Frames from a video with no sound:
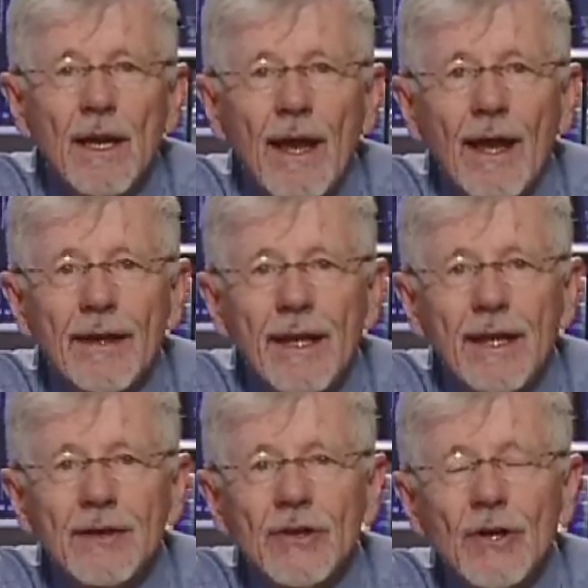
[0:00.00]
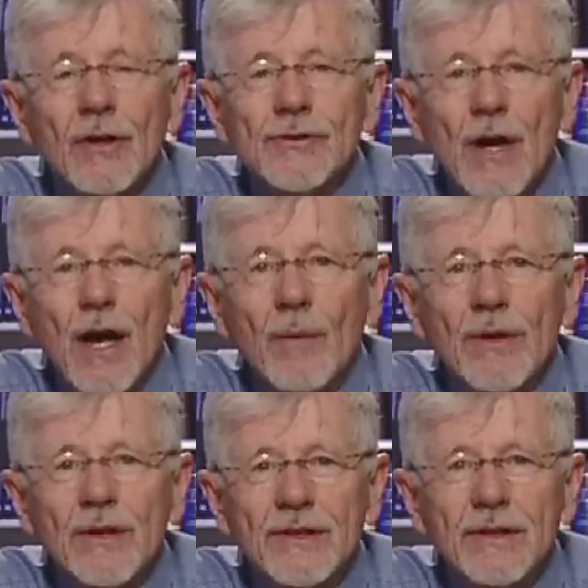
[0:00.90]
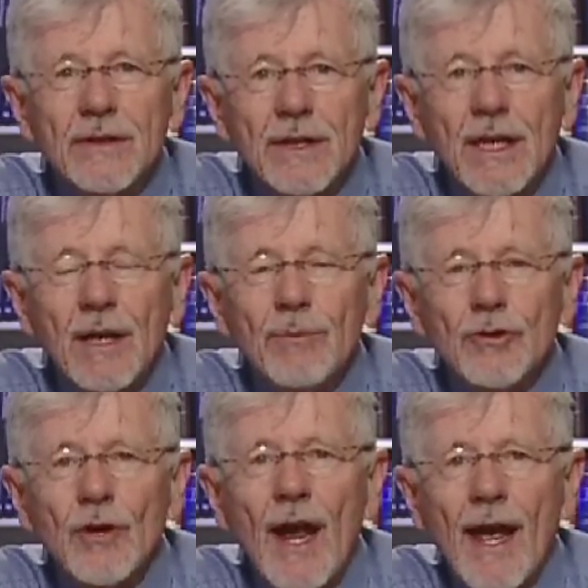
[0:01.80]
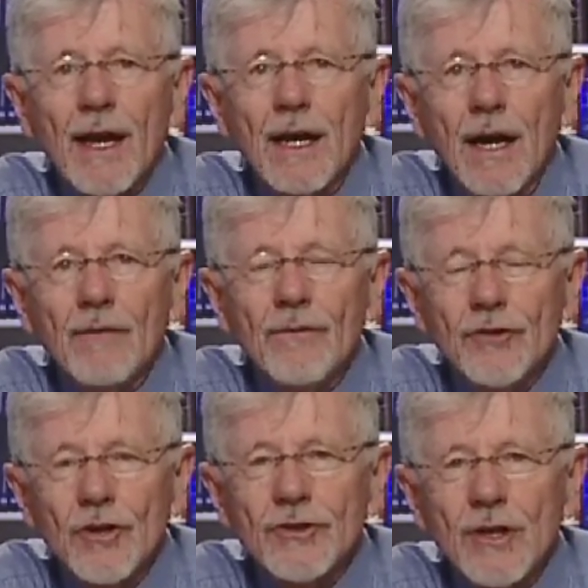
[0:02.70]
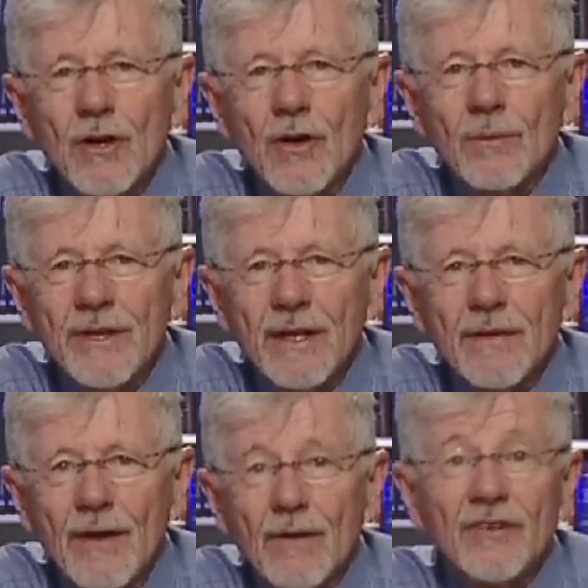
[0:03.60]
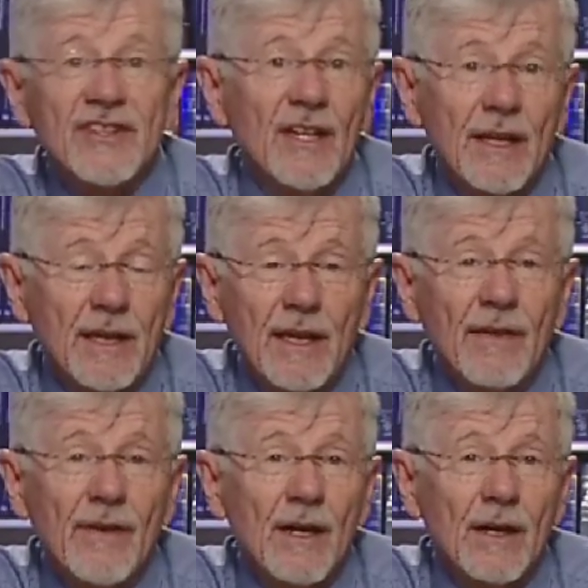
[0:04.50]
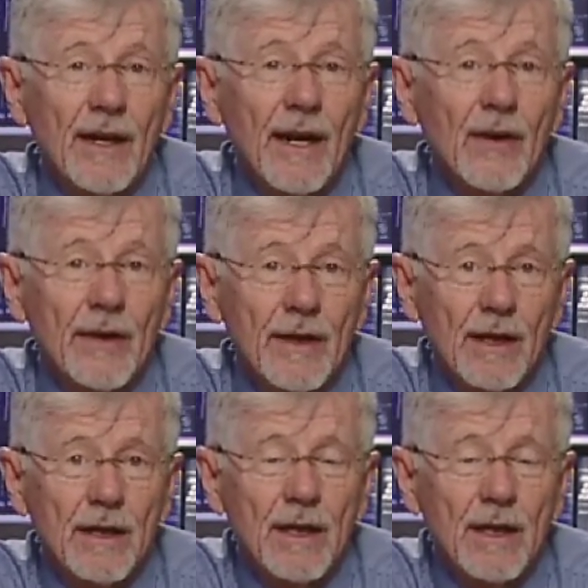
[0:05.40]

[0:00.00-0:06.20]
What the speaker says: And his or her job is to keep track of nursing homes in their in their area.